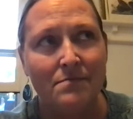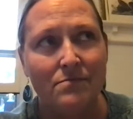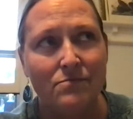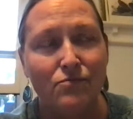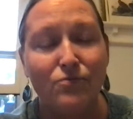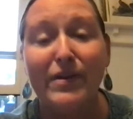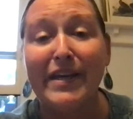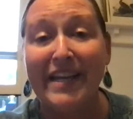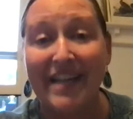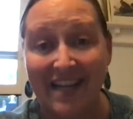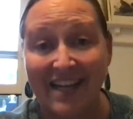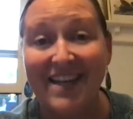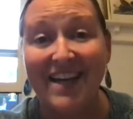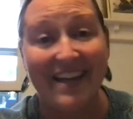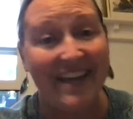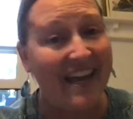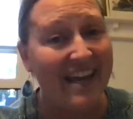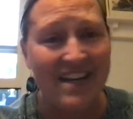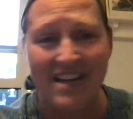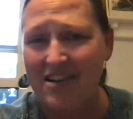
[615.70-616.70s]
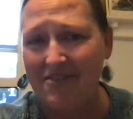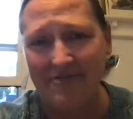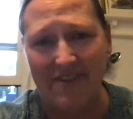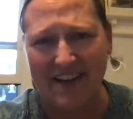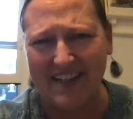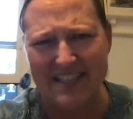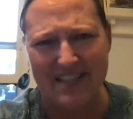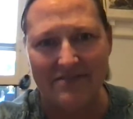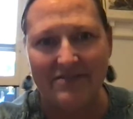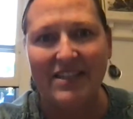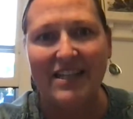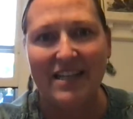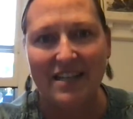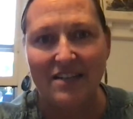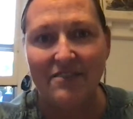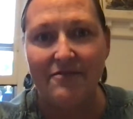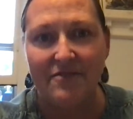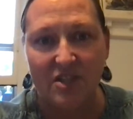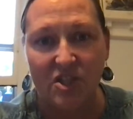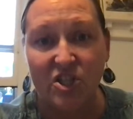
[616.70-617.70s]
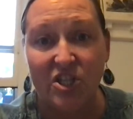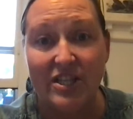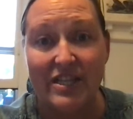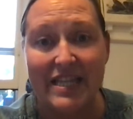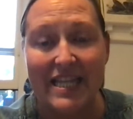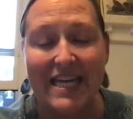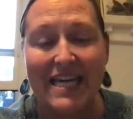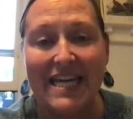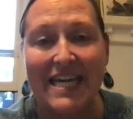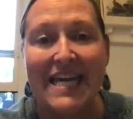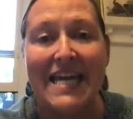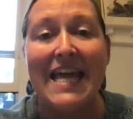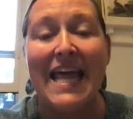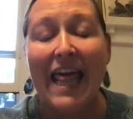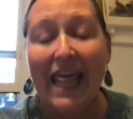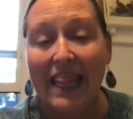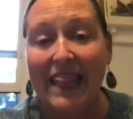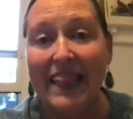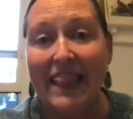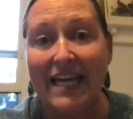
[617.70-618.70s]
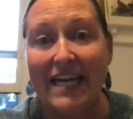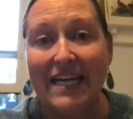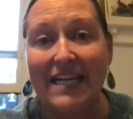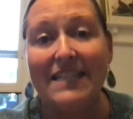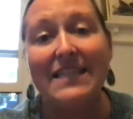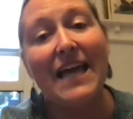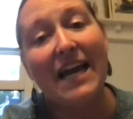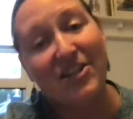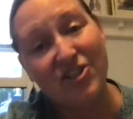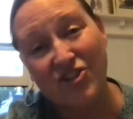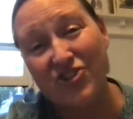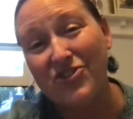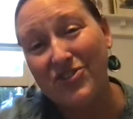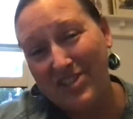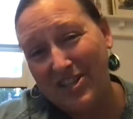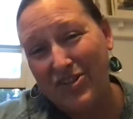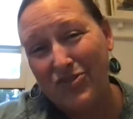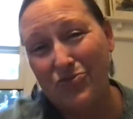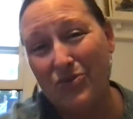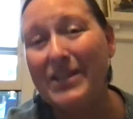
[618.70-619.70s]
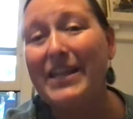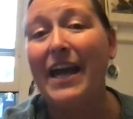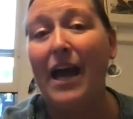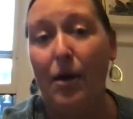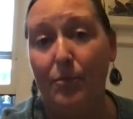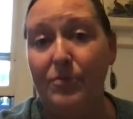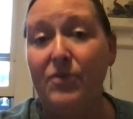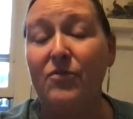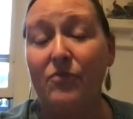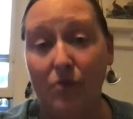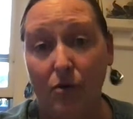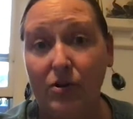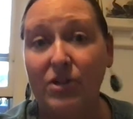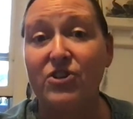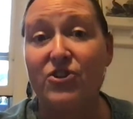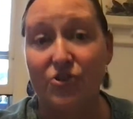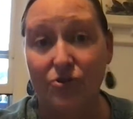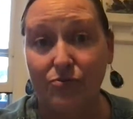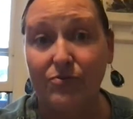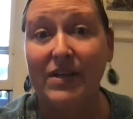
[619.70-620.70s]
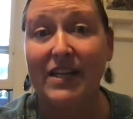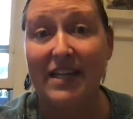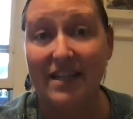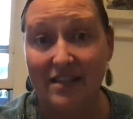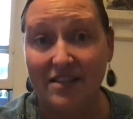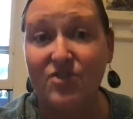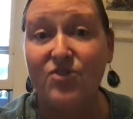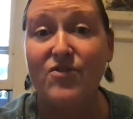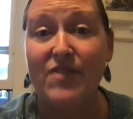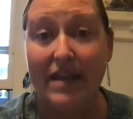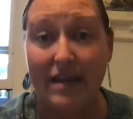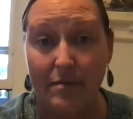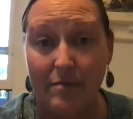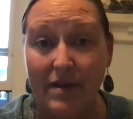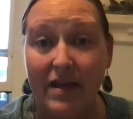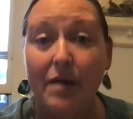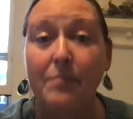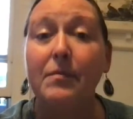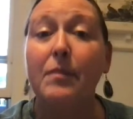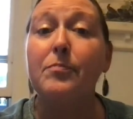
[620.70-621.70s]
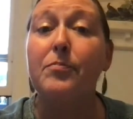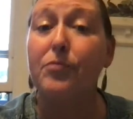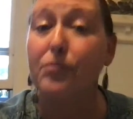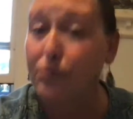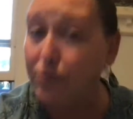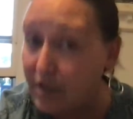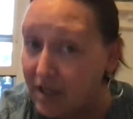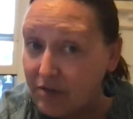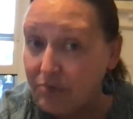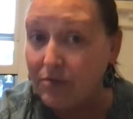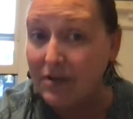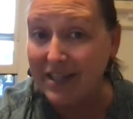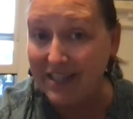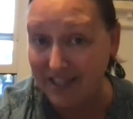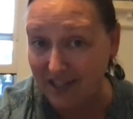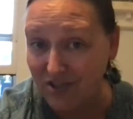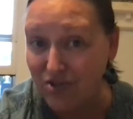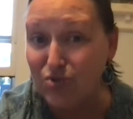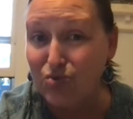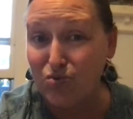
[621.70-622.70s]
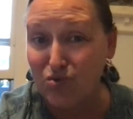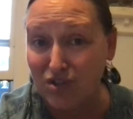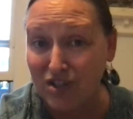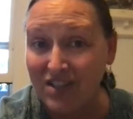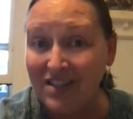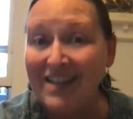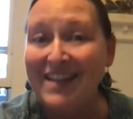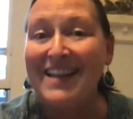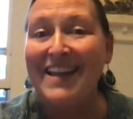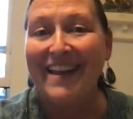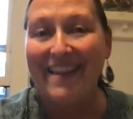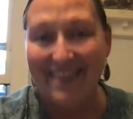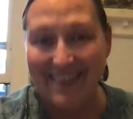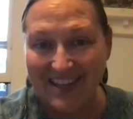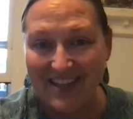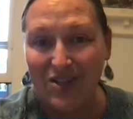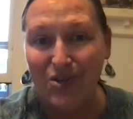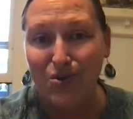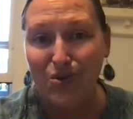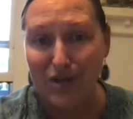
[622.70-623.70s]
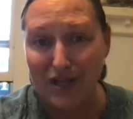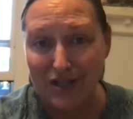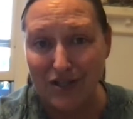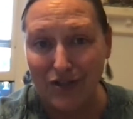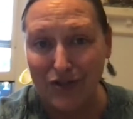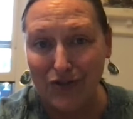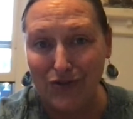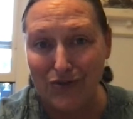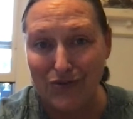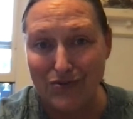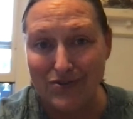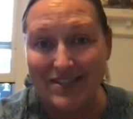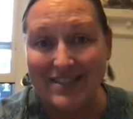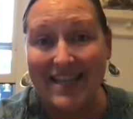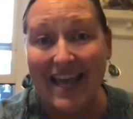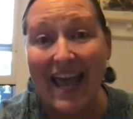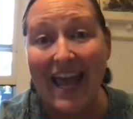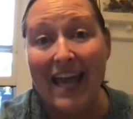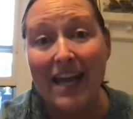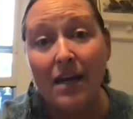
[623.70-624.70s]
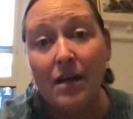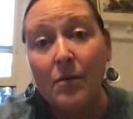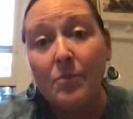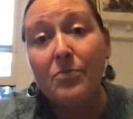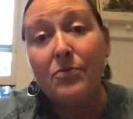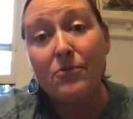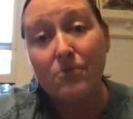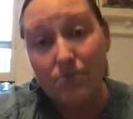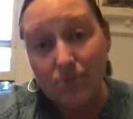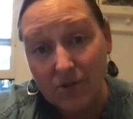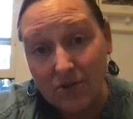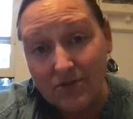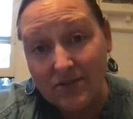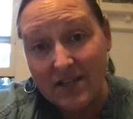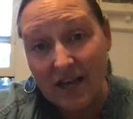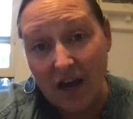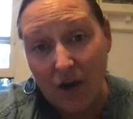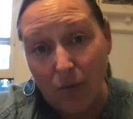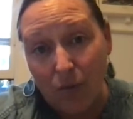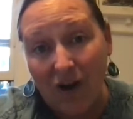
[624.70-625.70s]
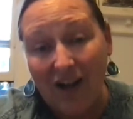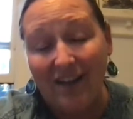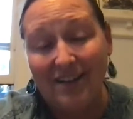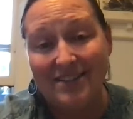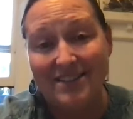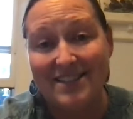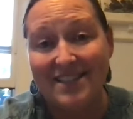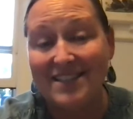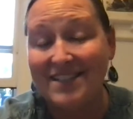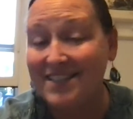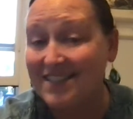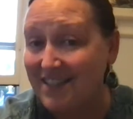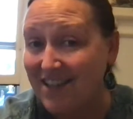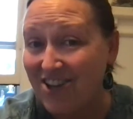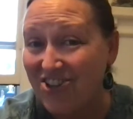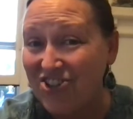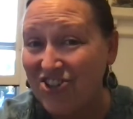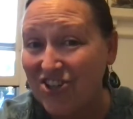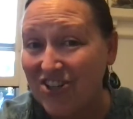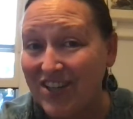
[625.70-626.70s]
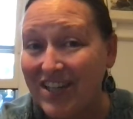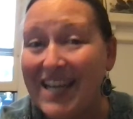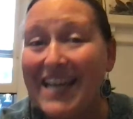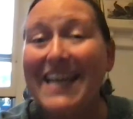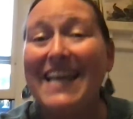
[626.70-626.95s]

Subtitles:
reading again effectively and efficiently, the lectures can really help you focus your reading, so they can become a pre-reading tool that you can use. And perusal, while it's a discussion,